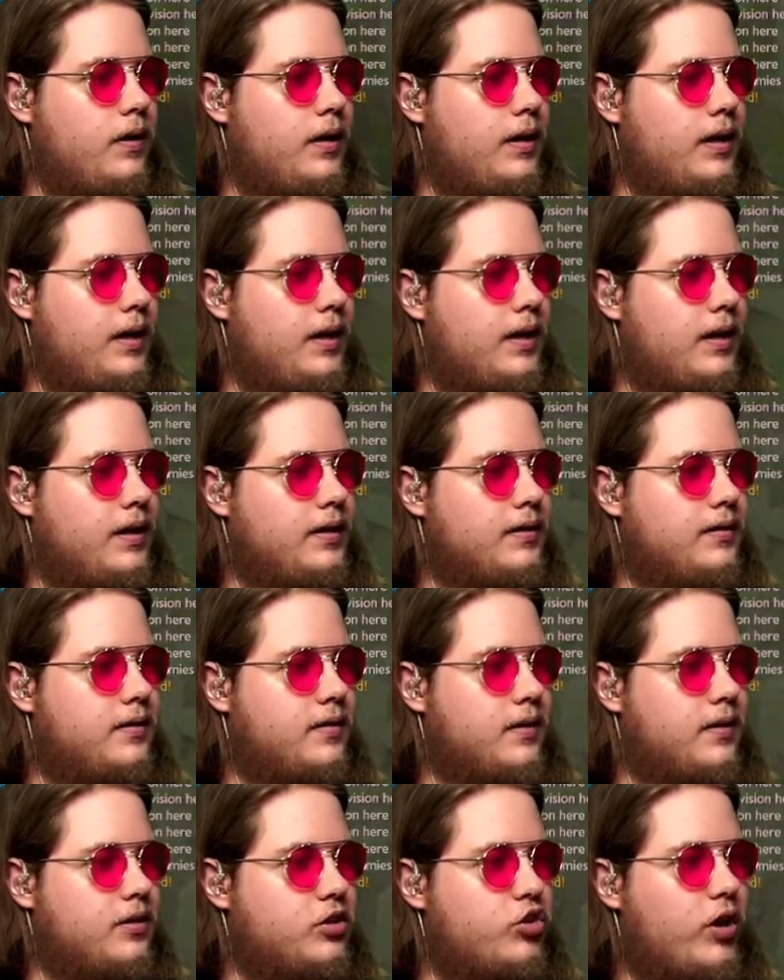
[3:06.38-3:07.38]
and
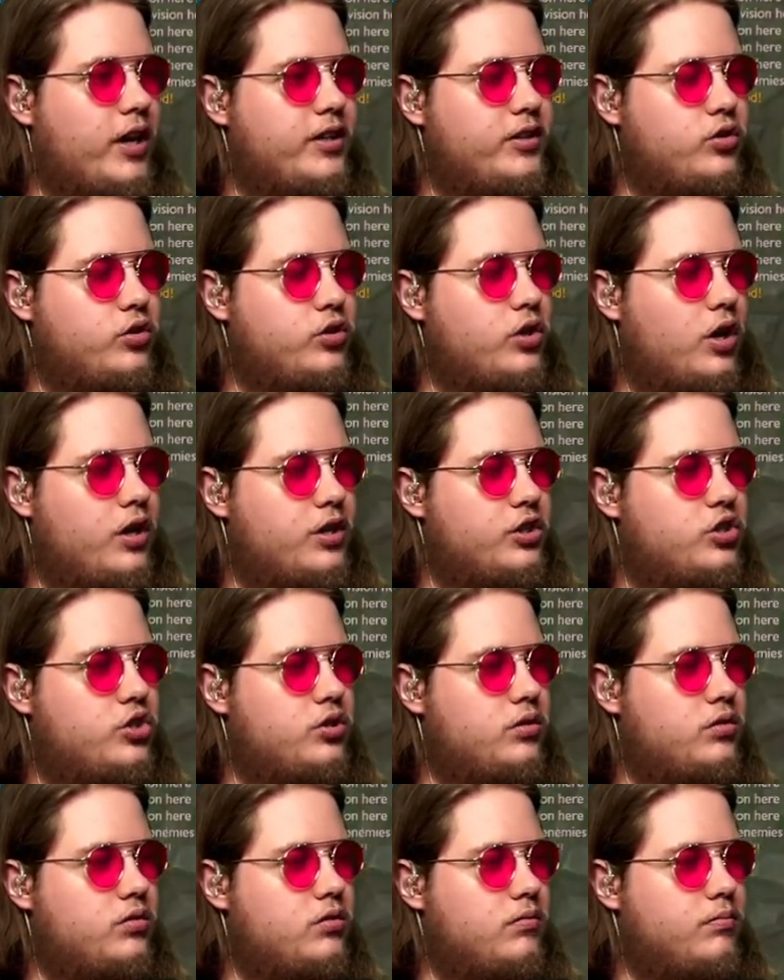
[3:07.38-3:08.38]
trying to
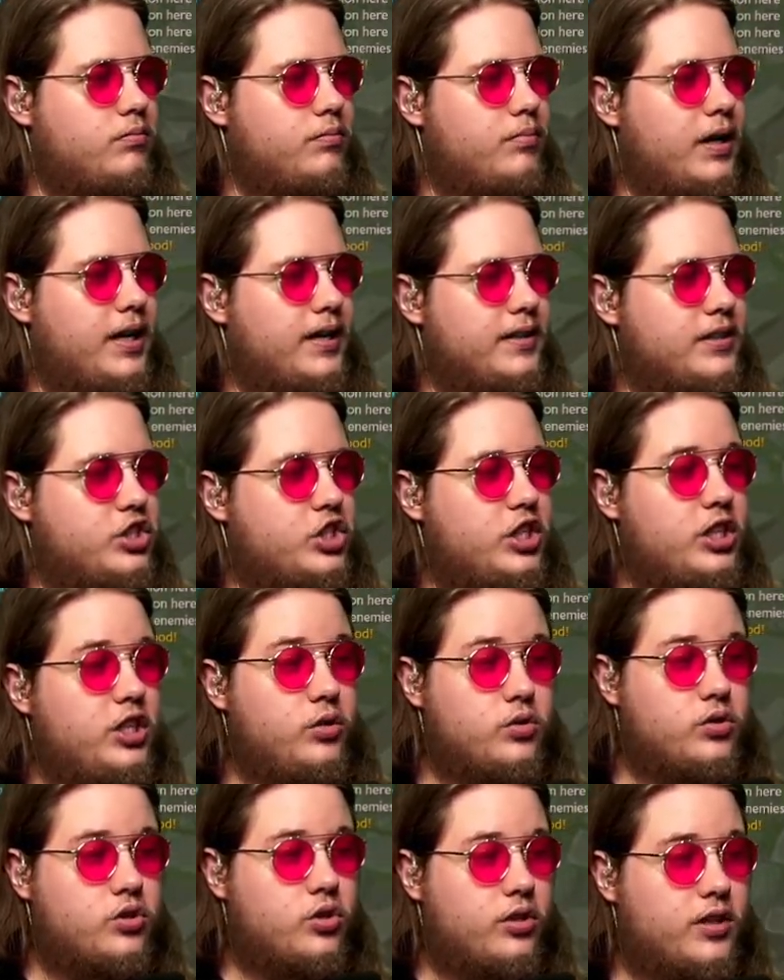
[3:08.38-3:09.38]
dodge, but she
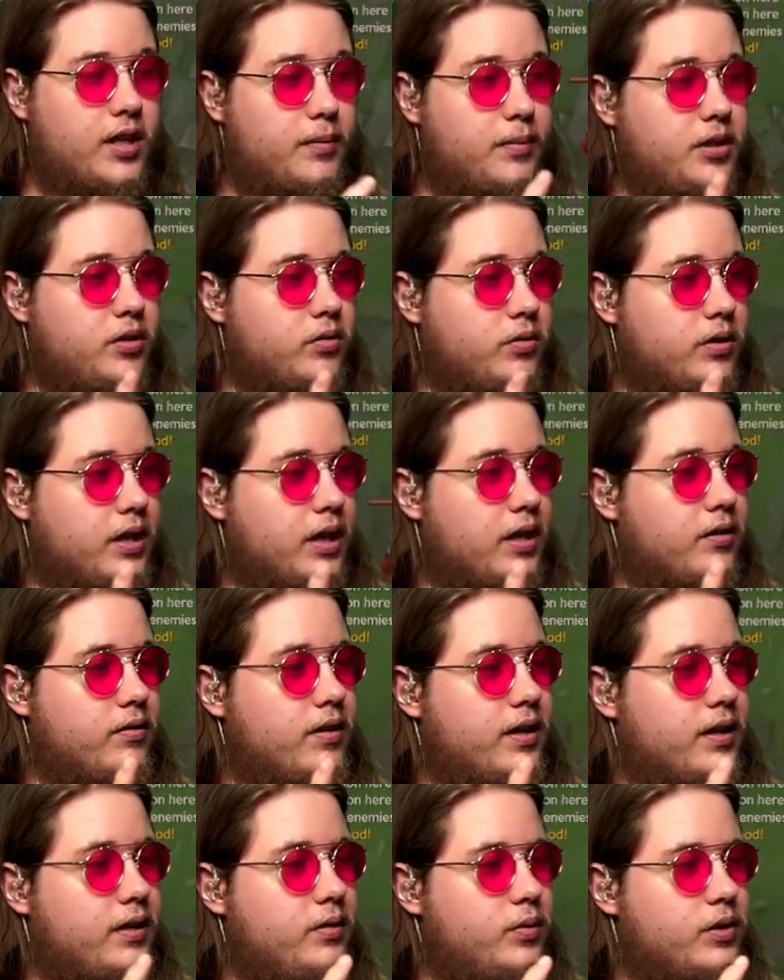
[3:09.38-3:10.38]
used her W again,
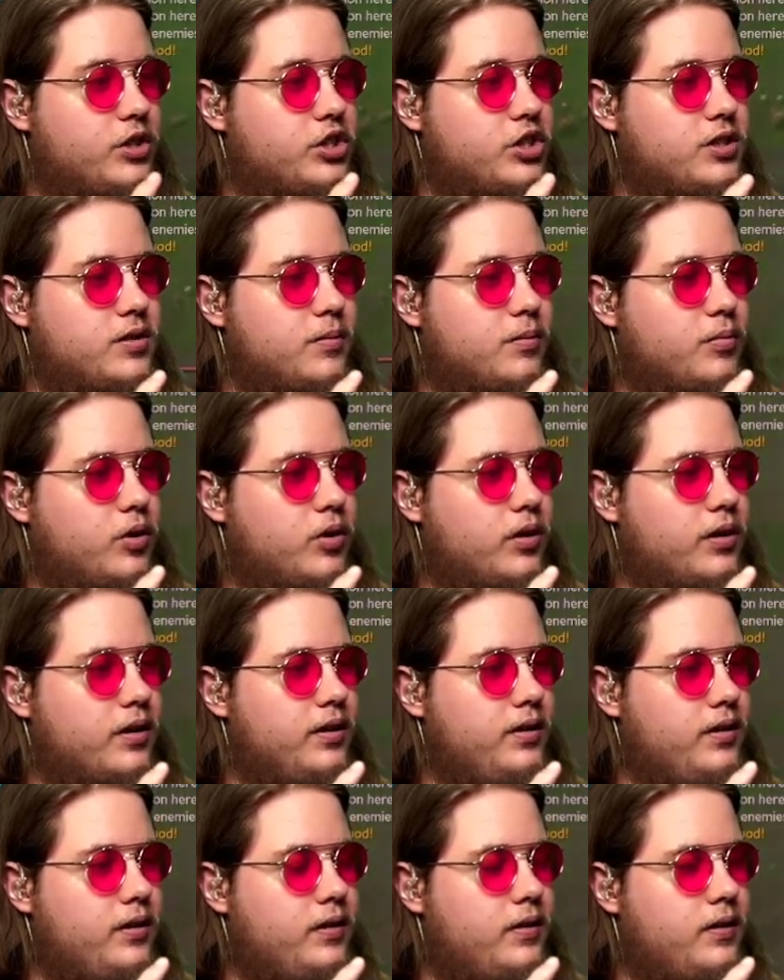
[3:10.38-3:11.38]
right? Which is
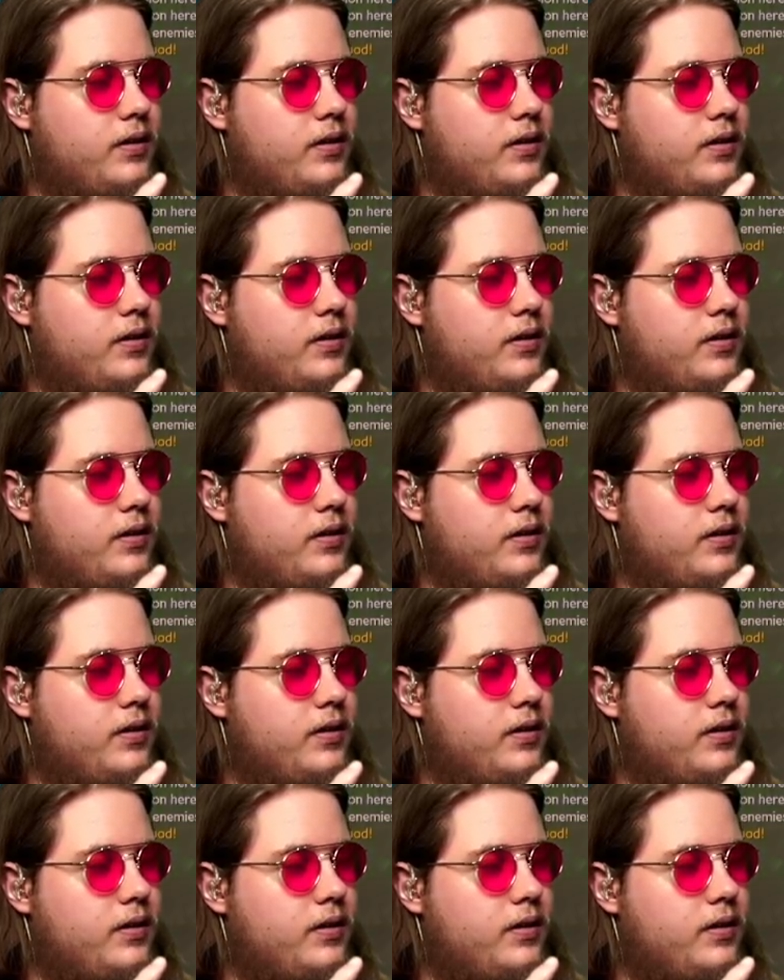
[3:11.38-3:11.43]
important.